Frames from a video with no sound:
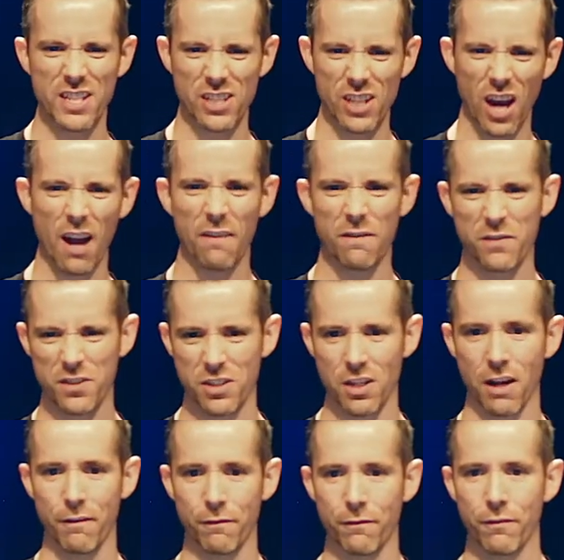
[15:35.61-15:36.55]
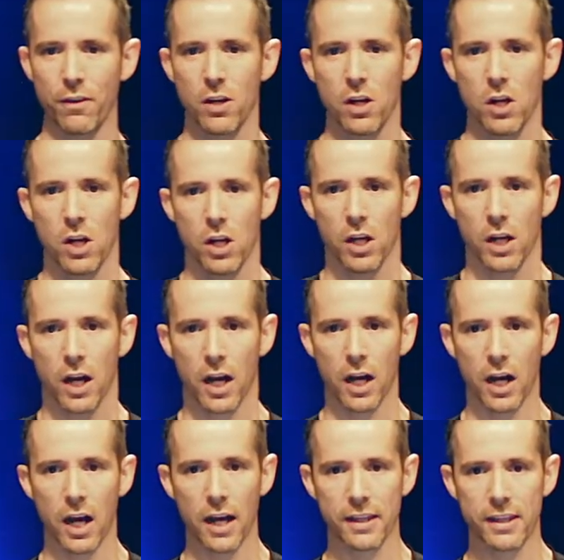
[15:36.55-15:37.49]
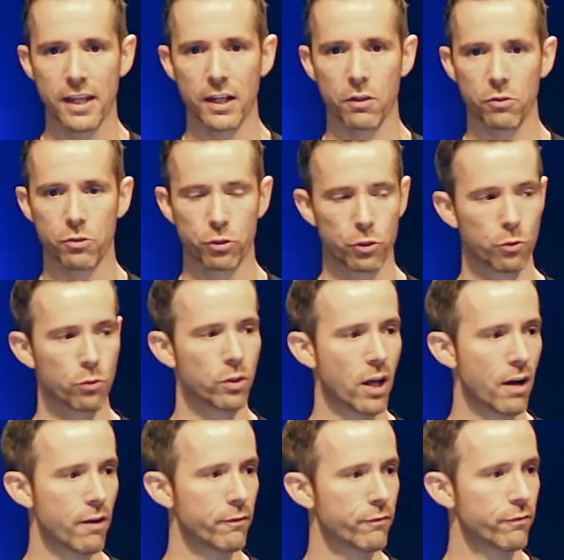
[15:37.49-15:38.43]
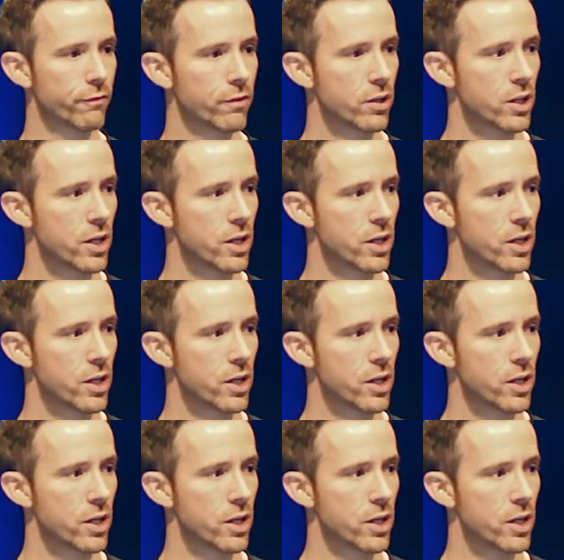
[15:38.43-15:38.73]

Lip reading: soft stuff. I think true love